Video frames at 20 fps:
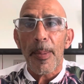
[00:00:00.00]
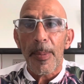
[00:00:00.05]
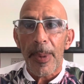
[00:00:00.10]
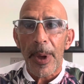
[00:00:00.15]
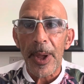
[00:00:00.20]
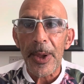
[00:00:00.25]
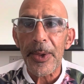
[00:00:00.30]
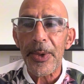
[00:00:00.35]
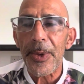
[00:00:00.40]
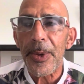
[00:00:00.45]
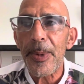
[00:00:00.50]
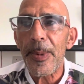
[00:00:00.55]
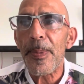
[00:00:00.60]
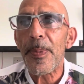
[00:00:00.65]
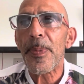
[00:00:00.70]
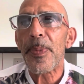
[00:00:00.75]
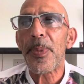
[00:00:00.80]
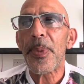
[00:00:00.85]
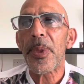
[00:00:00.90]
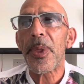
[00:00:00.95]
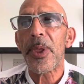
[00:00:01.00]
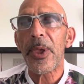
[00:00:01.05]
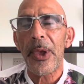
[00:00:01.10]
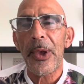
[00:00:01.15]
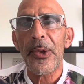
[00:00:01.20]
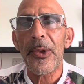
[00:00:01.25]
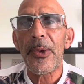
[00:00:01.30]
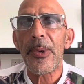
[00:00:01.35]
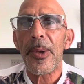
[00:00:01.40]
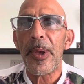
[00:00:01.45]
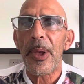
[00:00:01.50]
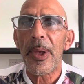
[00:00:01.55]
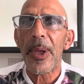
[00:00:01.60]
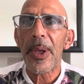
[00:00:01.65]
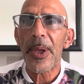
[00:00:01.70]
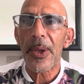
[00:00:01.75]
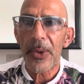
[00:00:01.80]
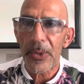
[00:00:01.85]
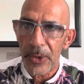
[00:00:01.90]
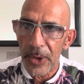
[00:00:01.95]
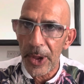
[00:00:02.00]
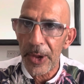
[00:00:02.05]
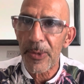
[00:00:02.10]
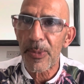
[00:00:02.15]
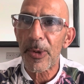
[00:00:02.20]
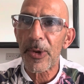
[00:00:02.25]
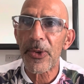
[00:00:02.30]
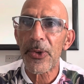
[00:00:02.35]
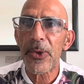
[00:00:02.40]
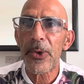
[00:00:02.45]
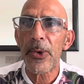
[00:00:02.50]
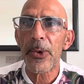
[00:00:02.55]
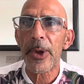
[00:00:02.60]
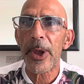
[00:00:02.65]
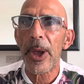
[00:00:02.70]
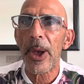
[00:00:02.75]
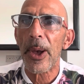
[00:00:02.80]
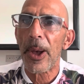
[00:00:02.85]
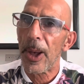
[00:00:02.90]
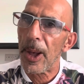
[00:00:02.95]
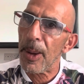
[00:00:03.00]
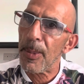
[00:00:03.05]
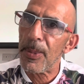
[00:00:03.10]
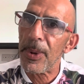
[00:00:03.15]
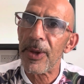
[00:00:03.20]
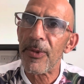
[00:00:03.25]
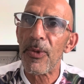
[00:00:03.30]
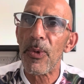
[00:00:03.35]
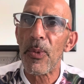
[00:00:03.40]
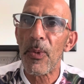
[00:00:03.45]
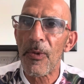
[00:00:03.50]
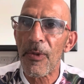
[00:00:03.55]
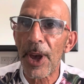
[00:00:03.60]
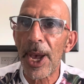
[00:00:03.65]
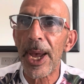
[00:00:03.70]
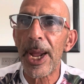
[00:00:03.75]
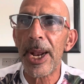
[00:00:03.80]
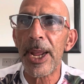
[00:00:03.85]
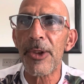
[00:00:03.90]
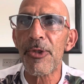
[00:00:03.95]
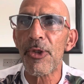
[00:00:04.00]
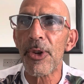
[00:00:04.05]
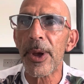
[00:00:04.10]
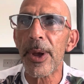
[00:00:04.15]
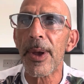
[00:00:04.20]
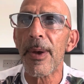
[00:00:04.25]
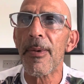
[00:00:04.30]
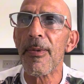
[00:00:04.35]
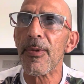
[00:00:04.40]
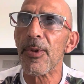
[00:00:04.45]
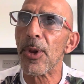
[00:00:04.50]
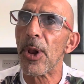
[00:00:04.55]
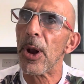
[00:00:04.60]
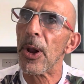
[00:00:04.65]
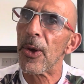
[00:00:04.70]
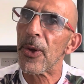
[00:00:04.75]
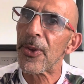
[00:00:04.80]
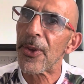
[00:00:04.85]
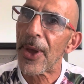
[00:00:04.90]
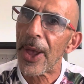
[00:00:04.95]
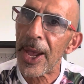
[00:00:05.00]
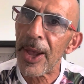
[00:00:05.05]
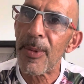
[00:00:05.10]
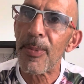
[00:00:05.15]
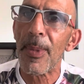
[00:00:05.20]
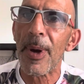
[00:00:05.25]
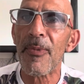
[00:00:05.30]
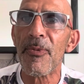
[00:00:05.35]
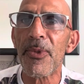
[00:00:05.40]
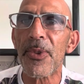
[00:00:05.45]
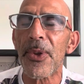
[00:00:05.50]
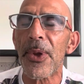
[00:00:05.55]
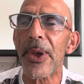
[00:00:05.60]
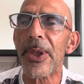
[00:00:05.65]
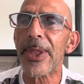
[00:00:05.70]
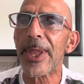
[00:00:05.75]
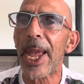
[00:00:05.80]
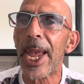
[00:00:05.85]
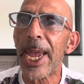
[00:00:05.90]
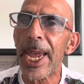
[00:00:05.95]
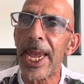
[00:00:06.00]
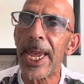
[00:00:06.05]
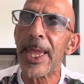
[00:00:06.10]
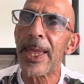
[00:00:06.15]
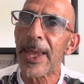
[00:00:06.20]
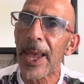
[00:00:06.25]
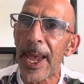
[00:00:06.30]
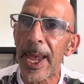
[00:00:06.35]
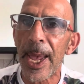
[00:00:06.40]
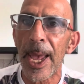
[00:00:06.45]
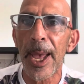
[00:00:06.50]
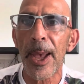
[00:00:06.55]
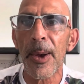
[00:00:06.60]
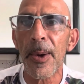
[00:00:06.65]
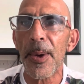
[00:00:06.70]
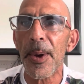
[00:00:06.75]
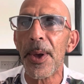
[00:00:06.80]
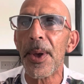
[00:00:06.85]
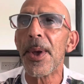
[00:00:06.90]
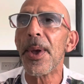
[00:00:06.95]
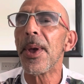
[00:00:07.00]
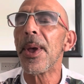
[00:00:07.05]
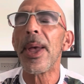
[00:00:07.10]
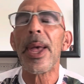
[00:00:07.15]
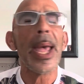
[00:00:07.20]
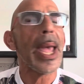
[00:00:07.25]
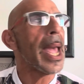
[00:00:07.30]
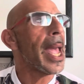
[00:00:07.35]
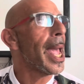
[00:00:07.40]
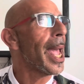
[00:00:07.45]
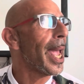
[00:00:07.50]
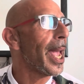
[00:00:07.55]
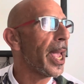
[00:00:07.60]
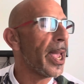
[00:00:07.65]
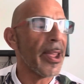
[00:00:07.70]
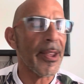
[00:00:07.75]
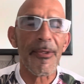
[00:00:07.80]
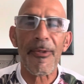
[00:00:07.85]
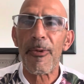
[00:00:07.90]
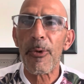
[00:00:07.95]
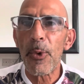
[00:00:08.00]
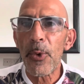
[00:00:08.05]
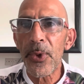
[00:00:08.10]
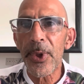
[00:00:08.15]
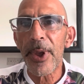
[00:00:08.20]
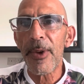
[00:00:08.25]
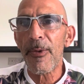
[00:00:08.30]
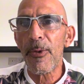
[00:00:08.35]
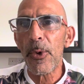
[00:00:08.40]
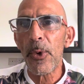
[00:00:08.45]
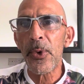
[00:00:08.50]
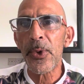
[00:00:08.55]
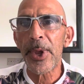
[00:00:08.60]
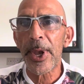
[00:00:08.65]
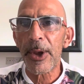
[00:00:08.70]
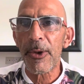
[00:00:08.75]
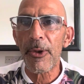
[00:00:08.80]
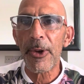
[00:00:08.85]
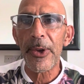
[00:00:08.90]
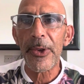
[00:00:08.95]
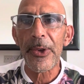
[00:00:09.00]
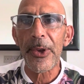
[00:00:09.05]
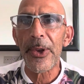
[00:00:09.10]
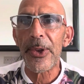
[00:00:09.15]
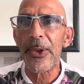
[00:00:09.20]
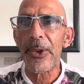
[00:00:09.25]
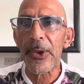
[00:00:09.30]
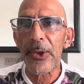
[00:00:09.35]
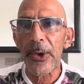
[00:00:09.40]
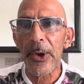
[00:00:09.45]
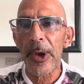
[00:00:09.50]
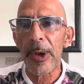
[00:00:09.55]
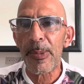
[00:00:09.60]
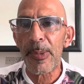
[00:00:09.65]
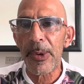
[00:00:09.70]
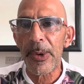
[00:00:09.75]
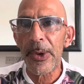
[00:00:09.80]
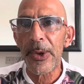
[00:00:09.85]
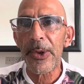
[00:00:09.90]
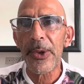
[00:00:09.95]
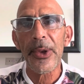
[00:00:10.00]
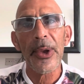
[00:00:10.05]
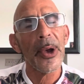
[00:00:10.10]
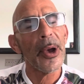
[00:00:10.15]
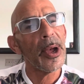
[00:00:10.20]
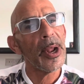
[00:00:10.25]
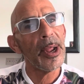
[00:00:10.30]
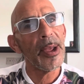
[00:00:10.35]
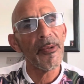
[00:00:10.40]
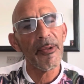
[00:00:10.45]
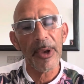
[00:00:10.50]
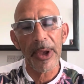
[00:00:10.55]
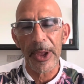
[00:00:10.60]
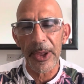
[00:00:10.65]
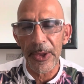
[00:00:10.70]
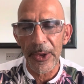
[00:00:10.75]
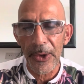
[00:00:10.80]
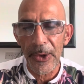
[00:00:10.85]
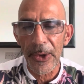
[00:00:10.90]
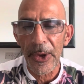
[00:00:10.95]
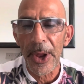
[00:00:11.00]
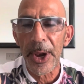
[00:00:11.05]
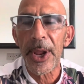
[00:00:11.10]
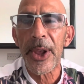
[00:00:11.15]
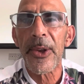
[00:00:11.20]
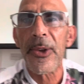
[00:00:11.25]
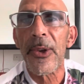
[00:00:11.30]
But yes, that's my story. I'm living without electric for the last 8 months, day in, day out. It is 44 degrees in Cyprus. I live in sunny